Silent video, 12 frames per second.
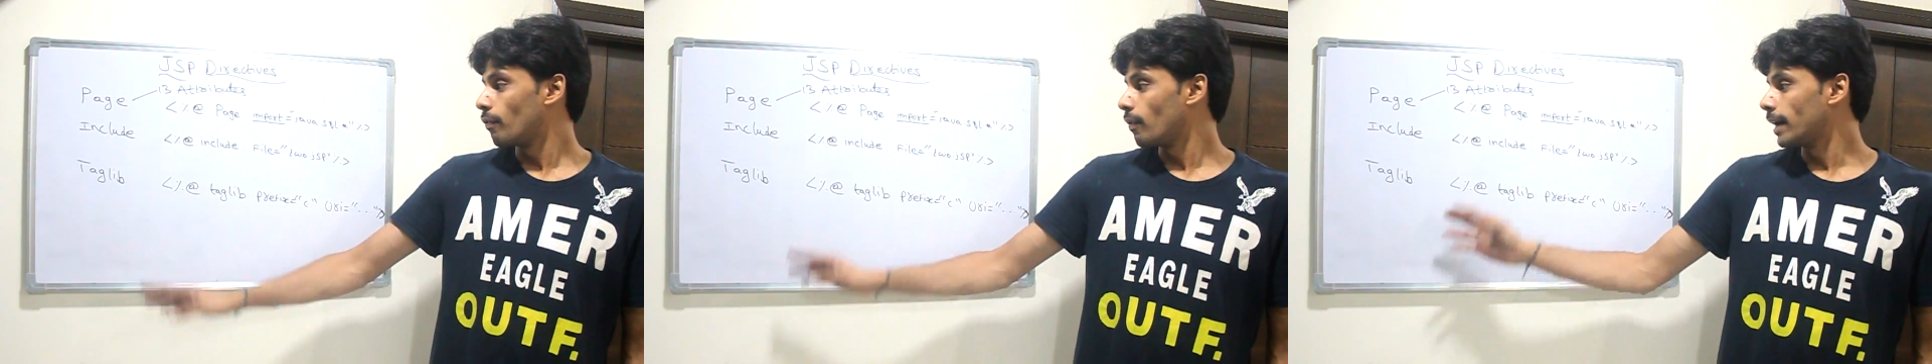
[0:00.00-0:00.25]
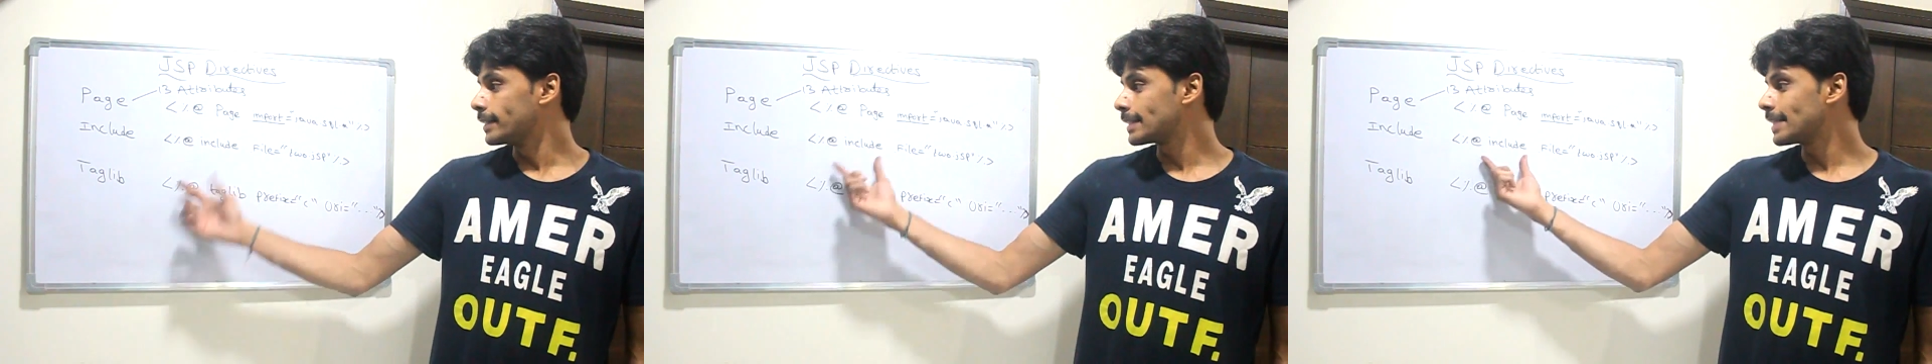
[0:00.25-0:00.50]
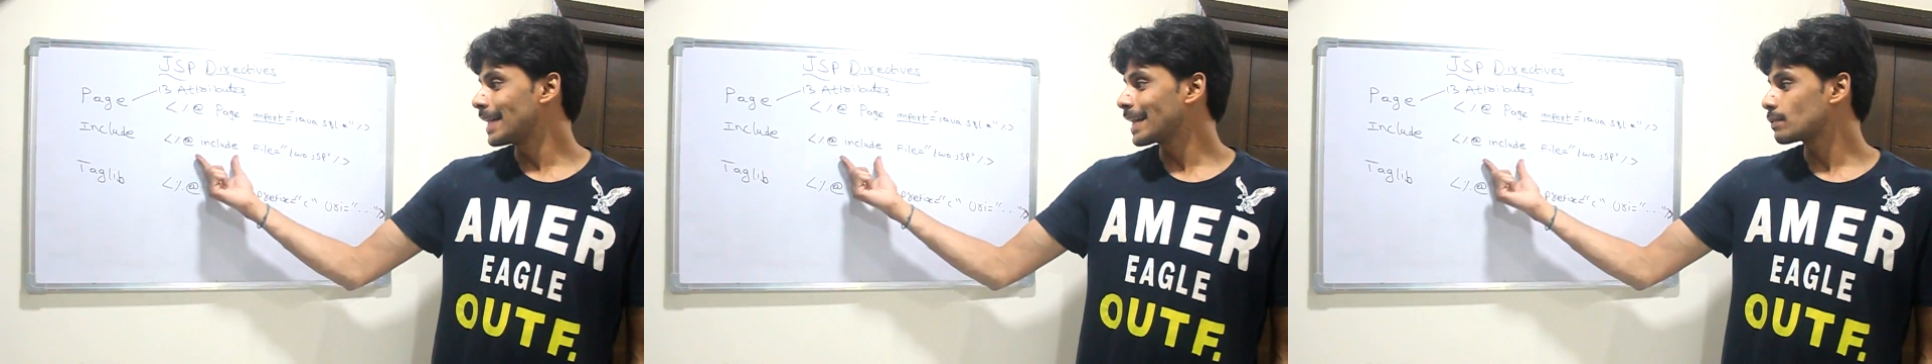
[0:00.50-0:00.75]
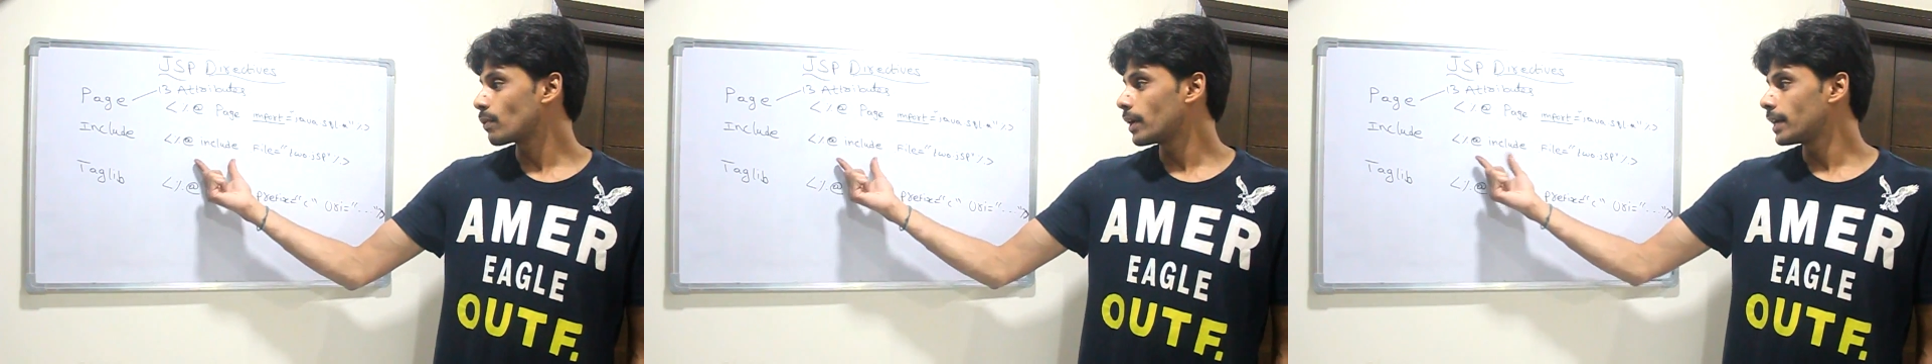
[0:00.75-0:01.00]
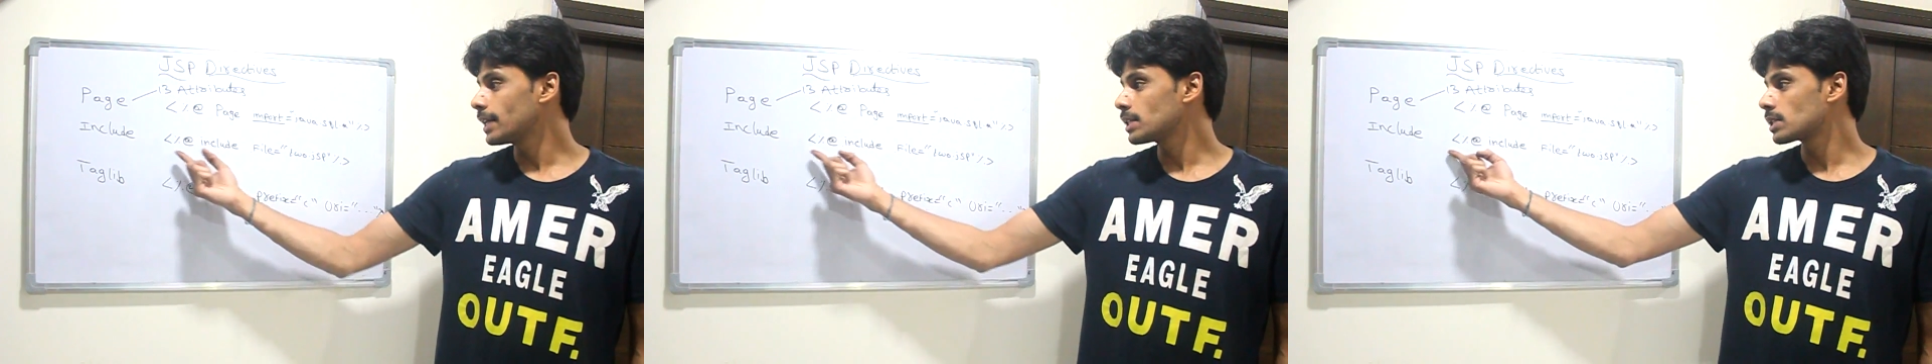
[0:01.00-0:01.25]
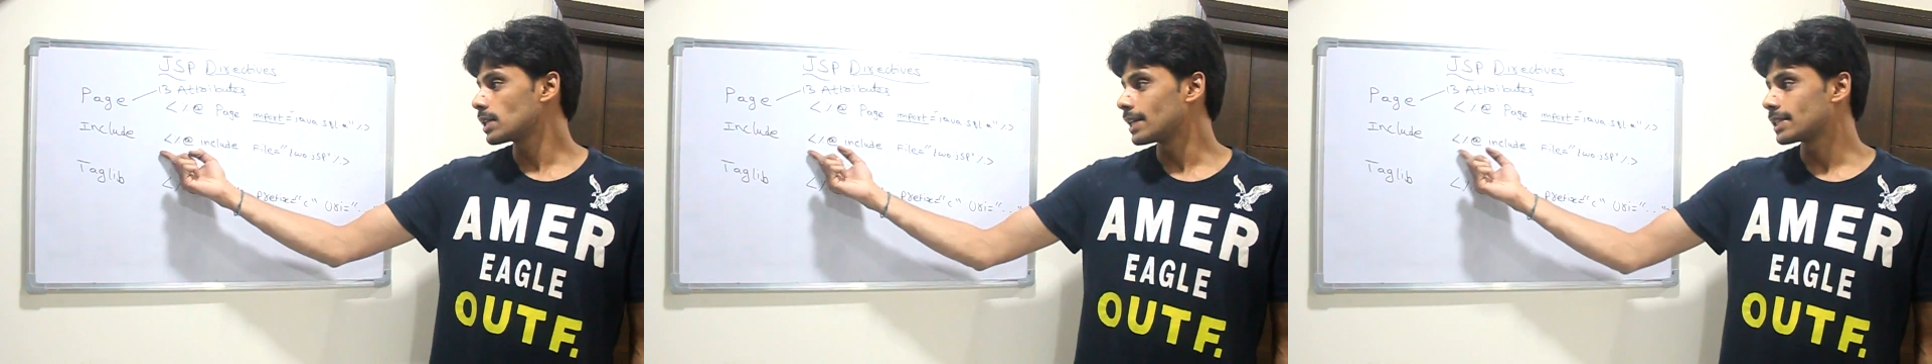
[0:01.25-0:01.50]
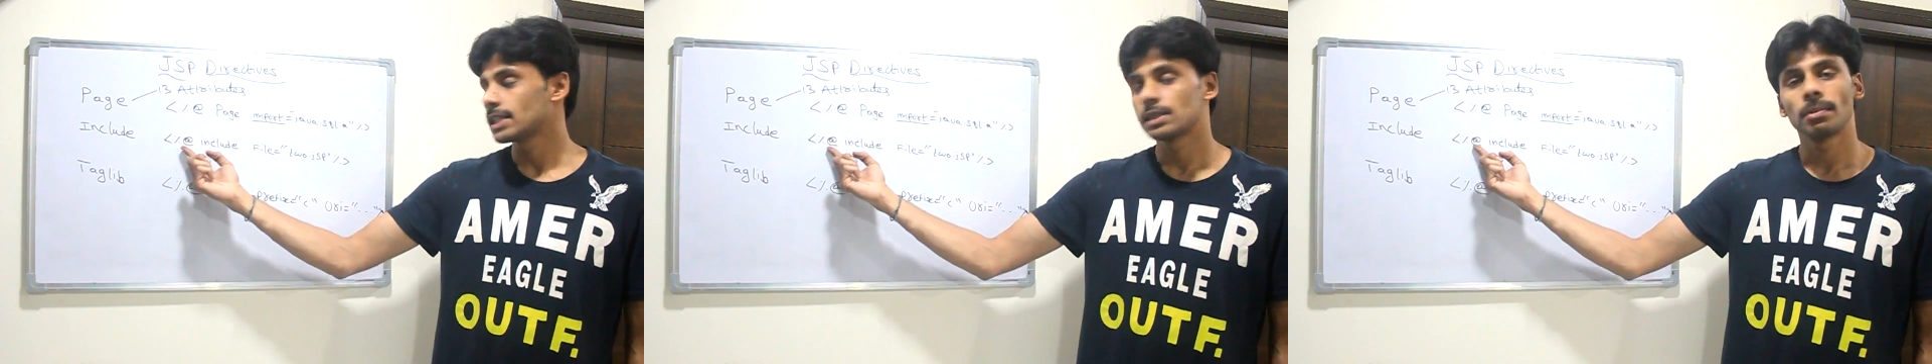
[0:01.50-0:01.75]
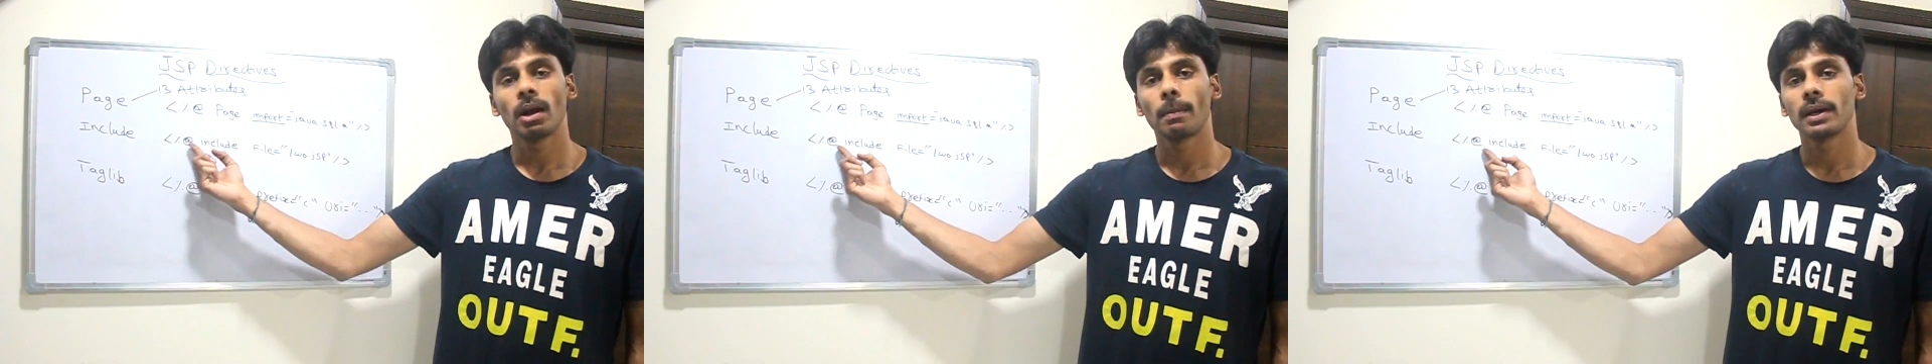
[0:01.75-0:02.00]
And the syntax for it is less than
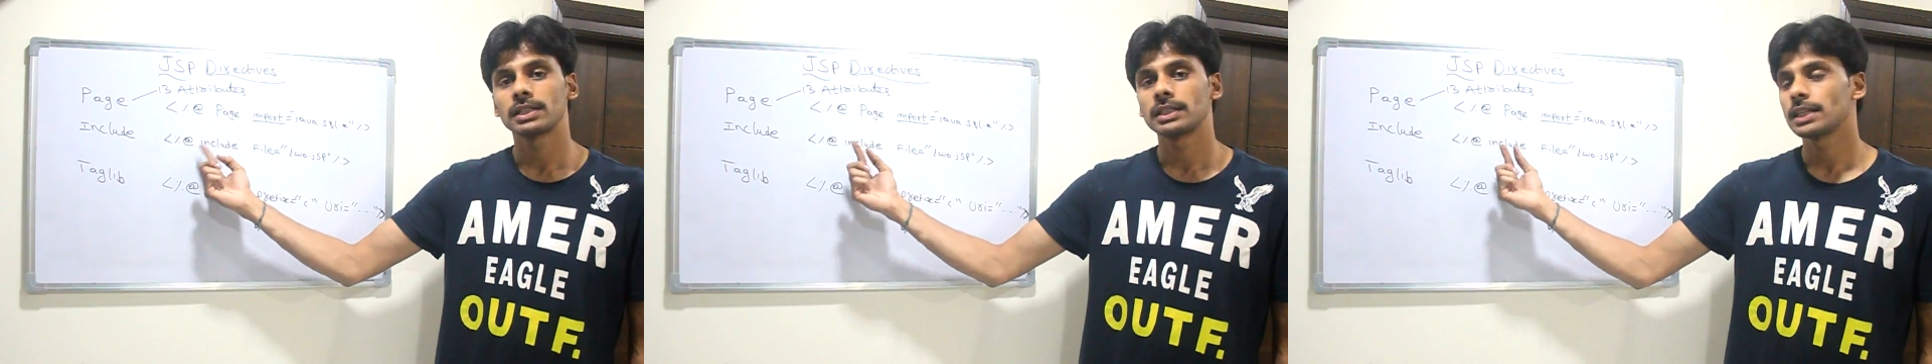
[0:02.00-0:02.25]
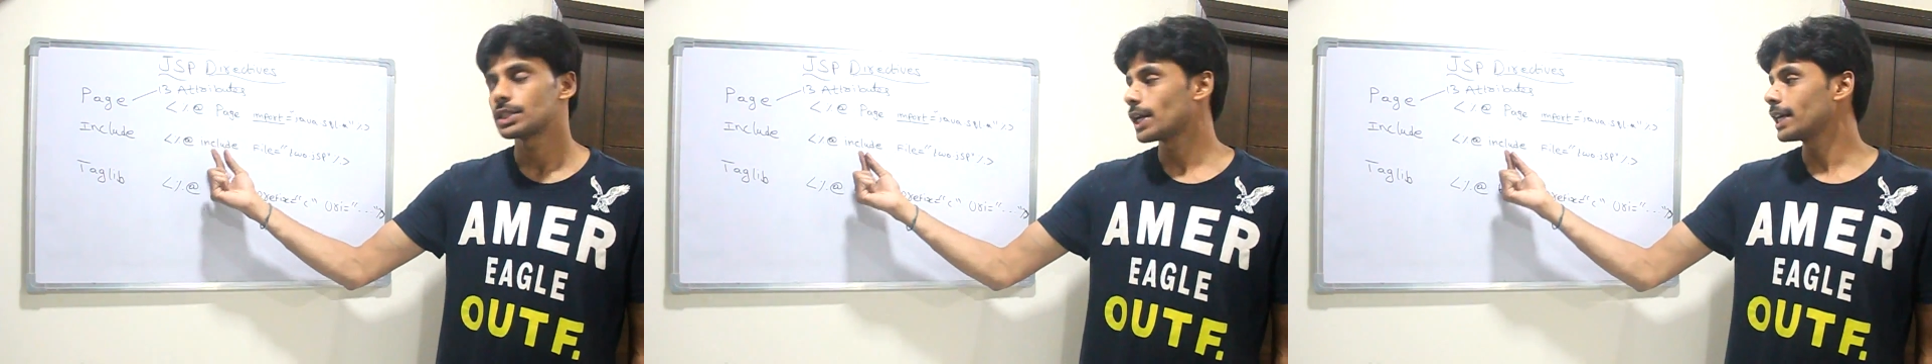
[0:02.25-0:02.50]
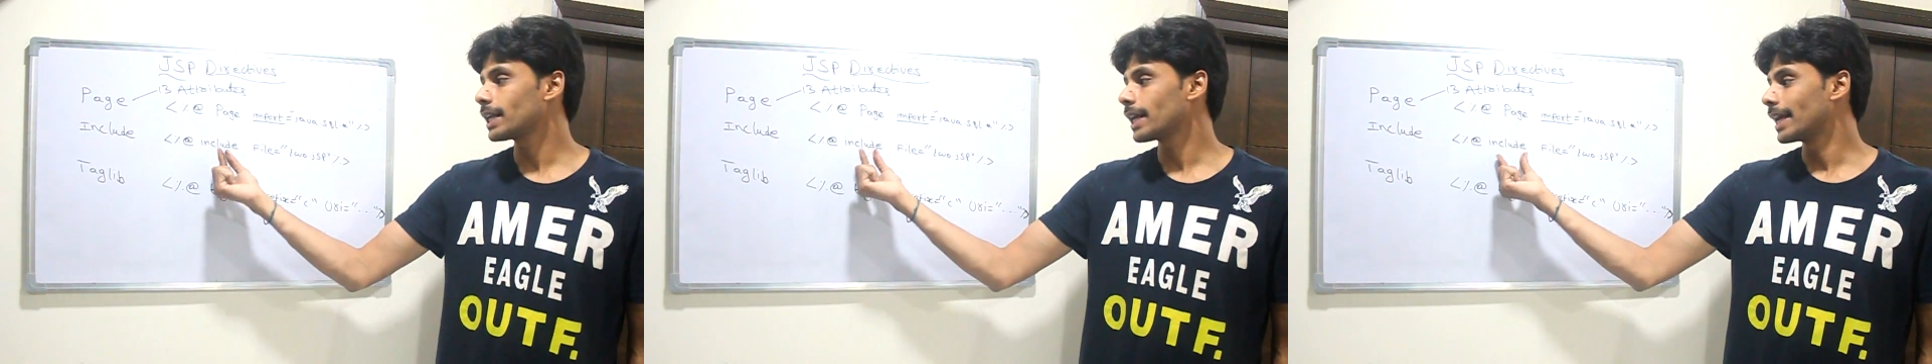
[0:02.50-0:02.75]
symbol, percentage yet,